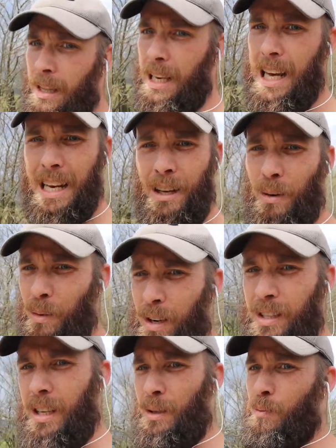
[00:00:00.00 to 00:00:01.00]
The lady who
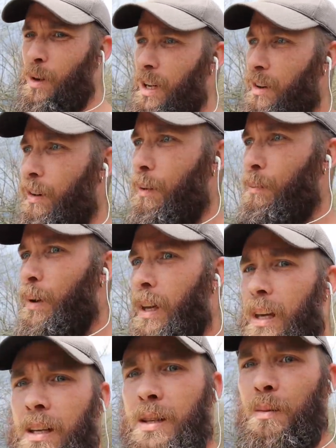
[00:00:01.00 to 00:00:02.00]
works here is pretty grumpy,